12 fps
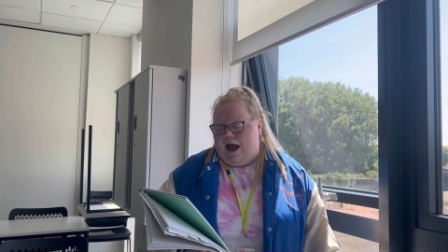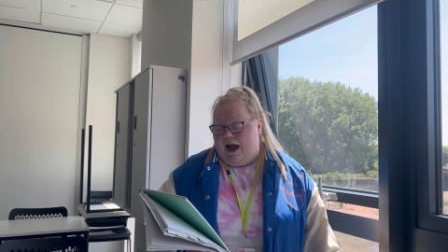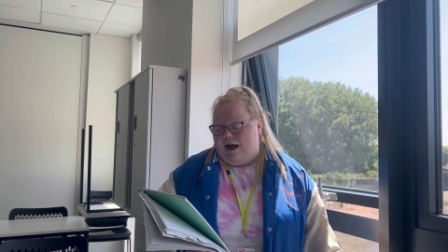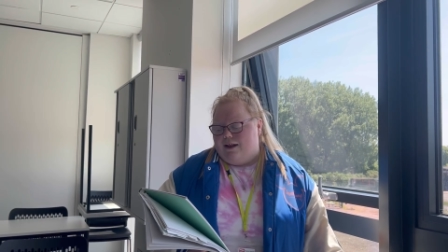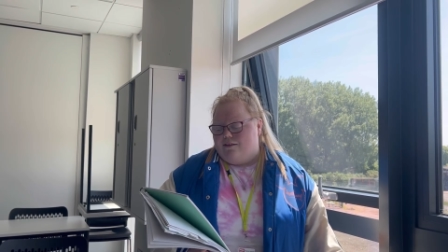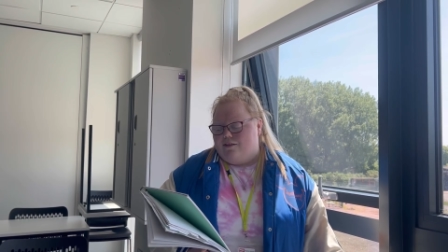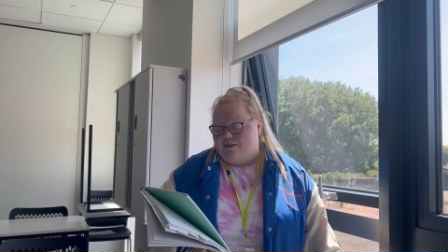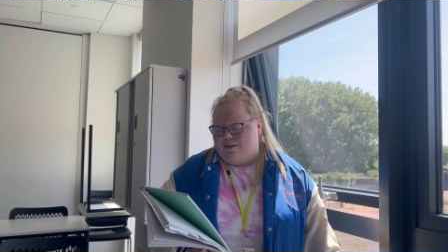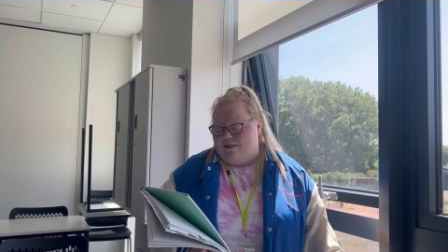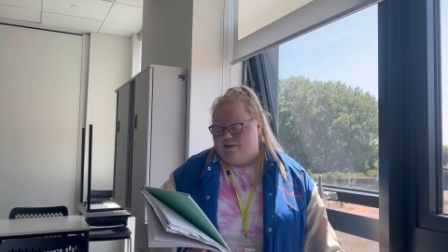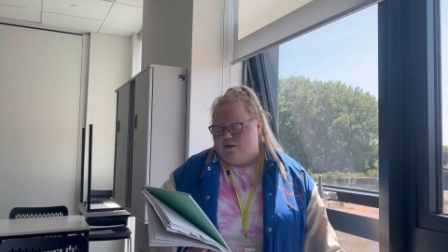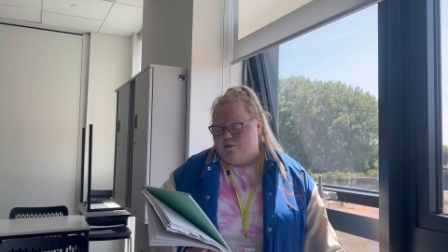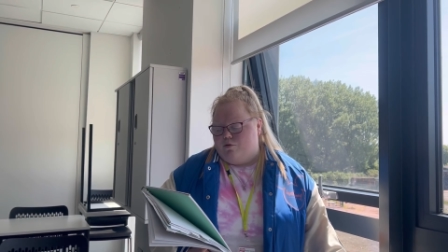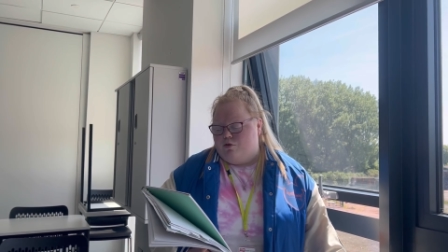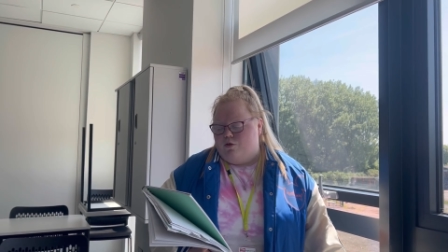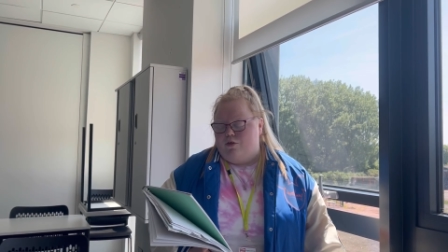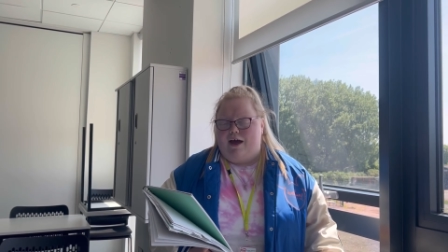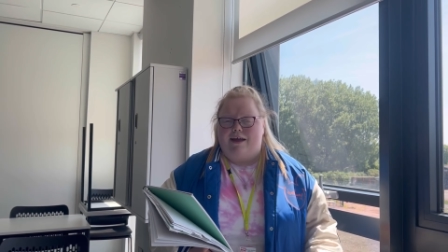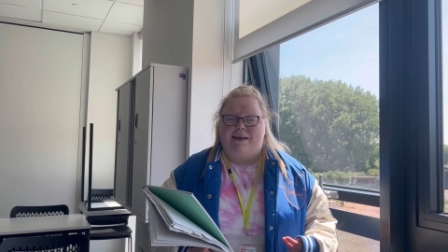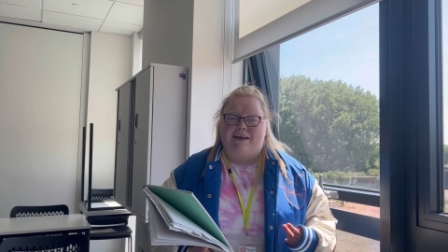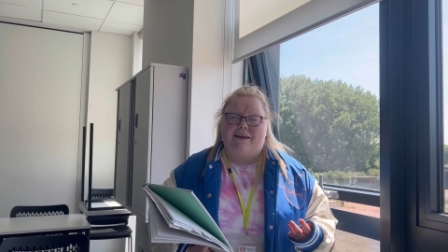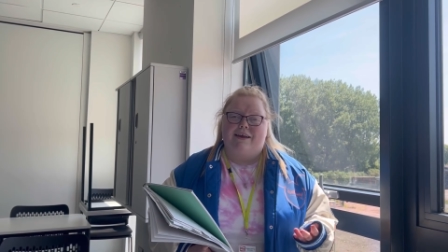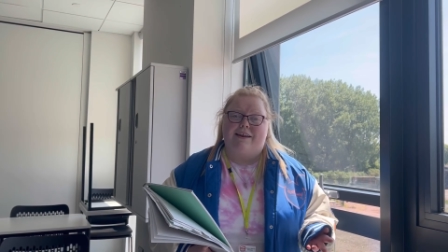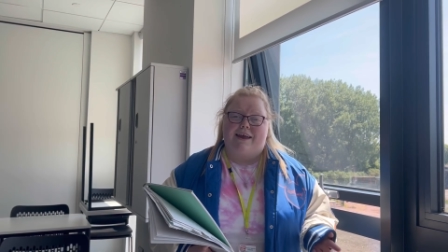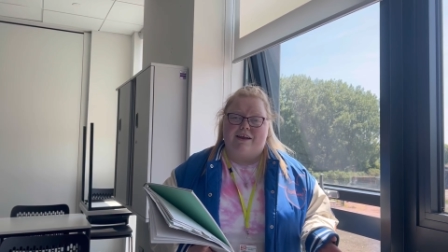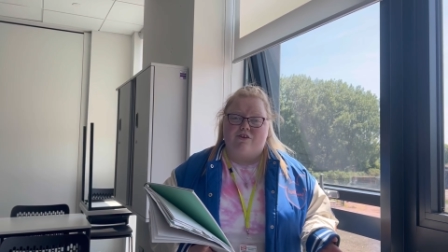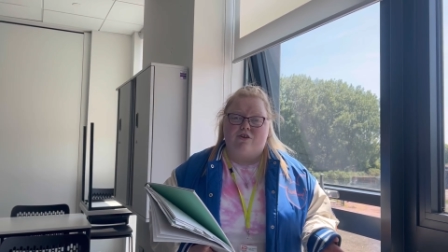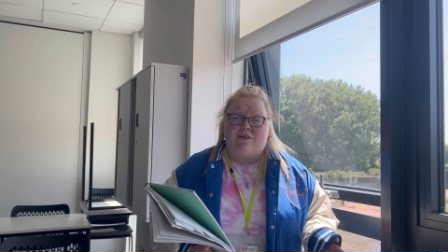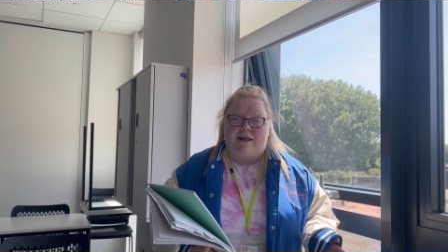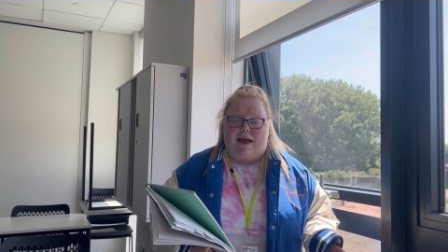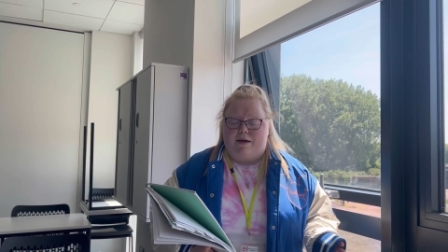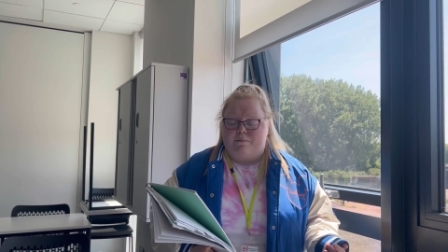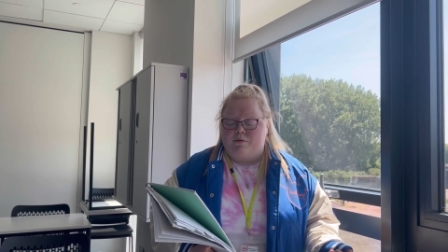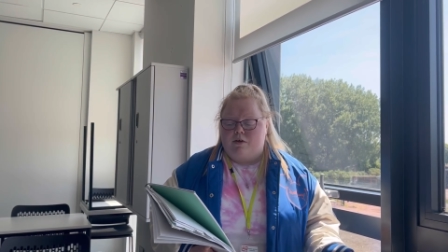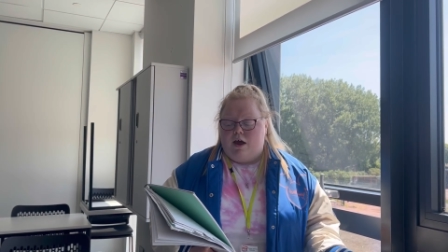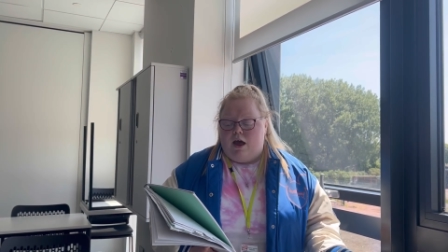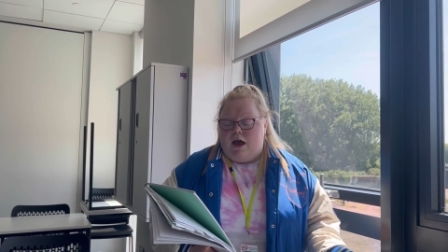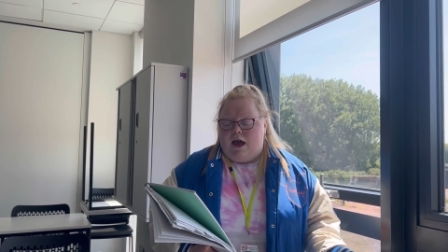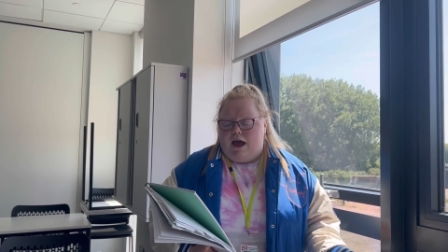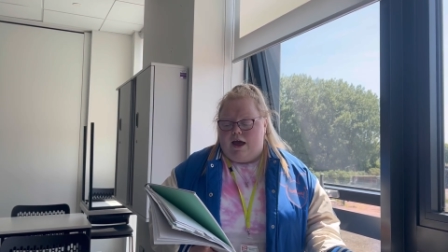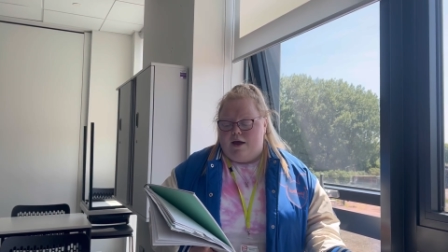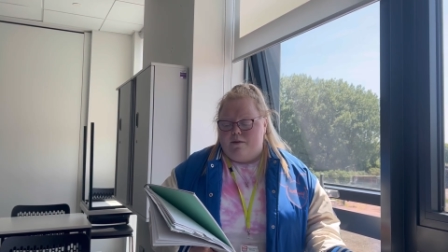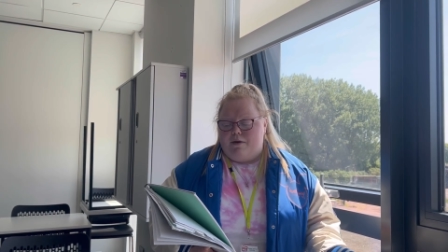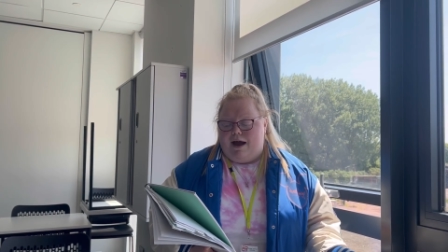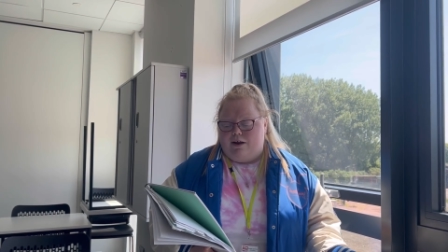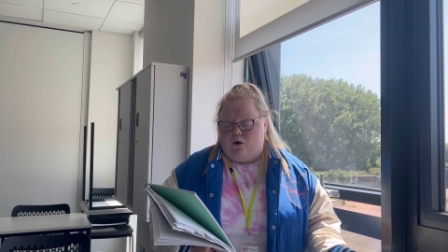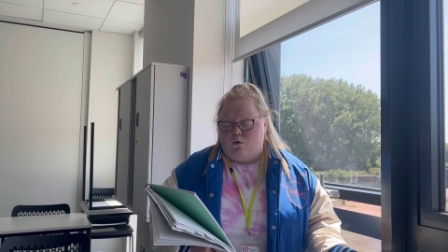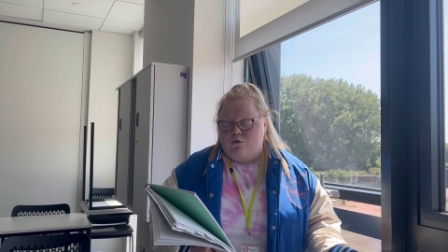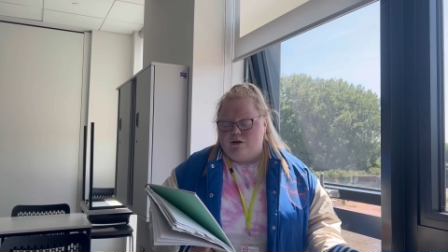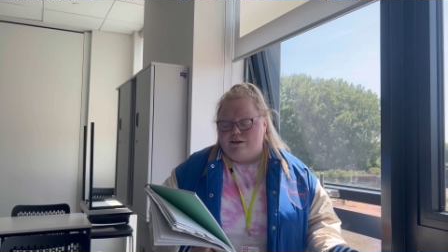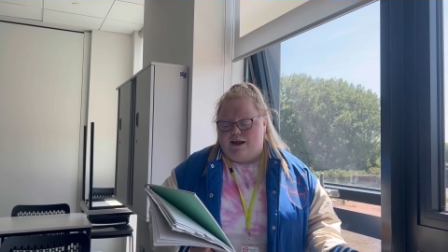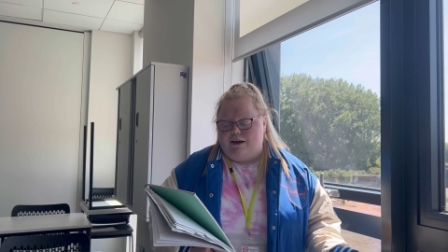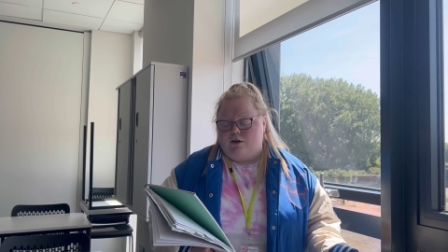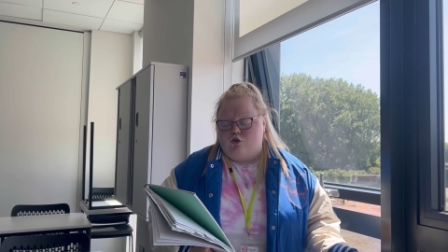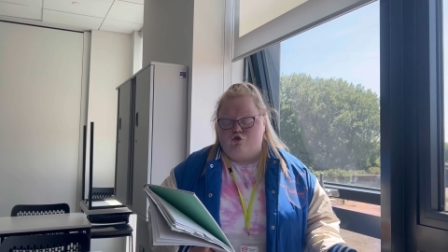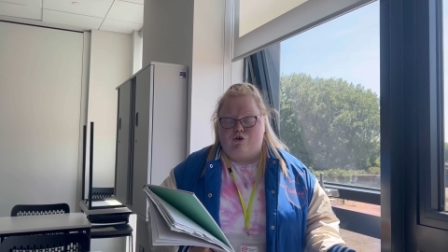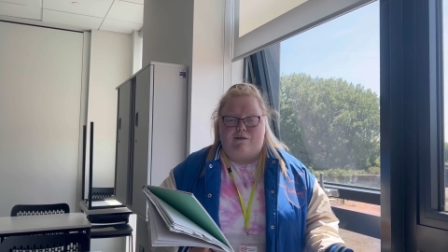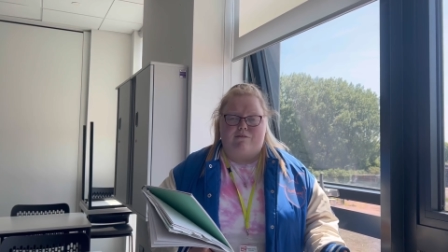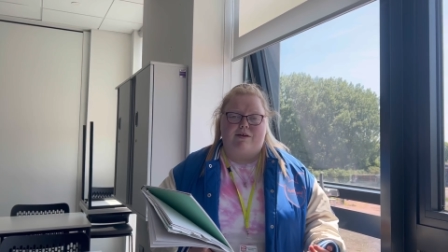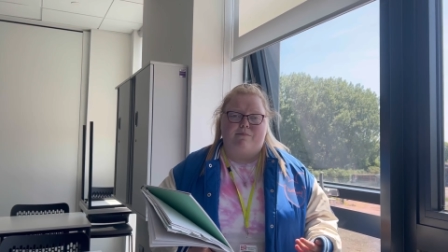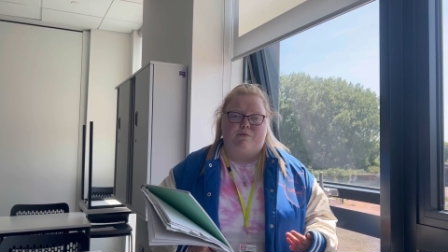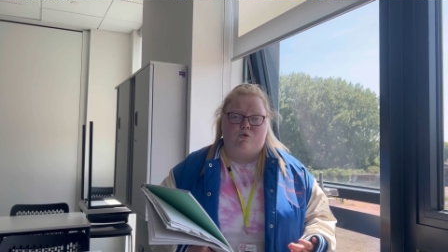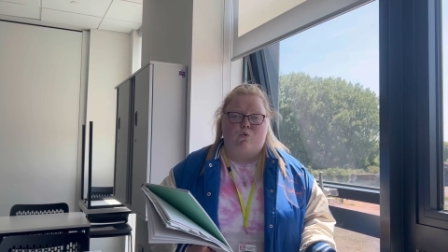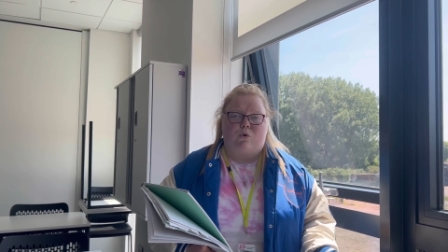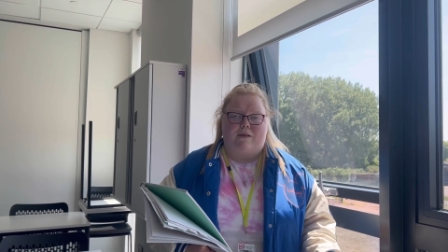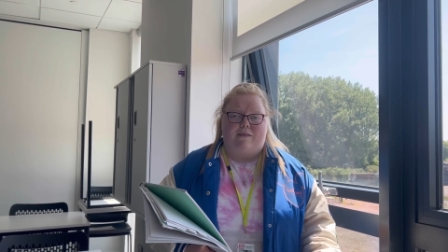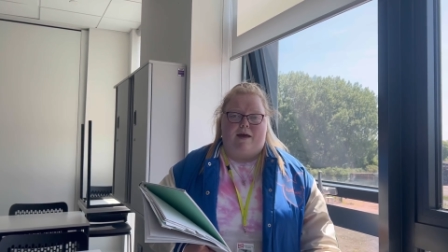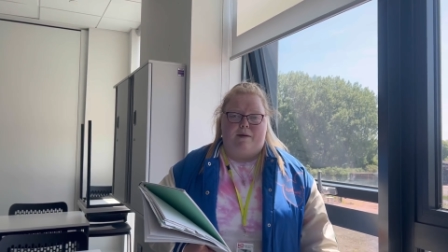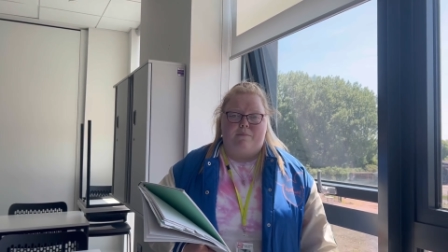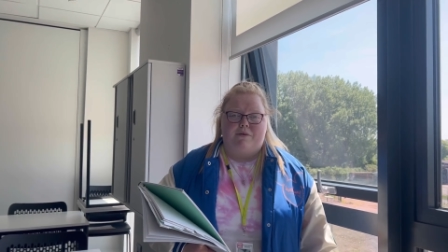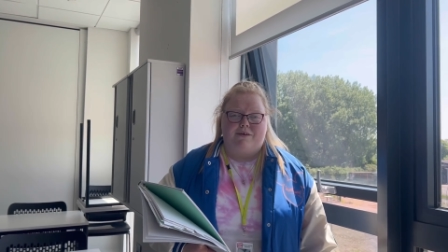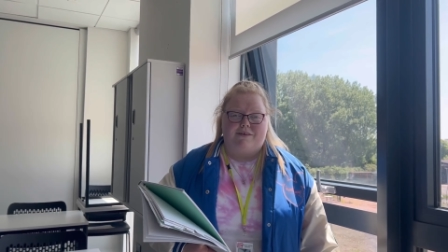and the system so that he can intercept um, and alter data traveling between them.